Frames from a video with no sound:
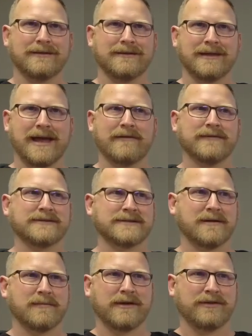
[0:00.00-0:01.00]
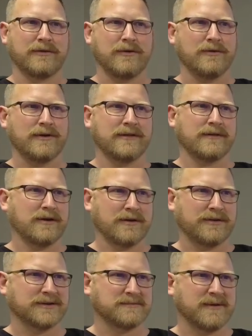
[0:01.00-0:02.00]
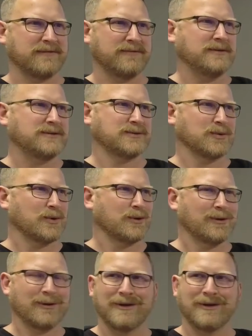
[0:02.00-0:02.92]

heavens are my throne and the earth is my footstool.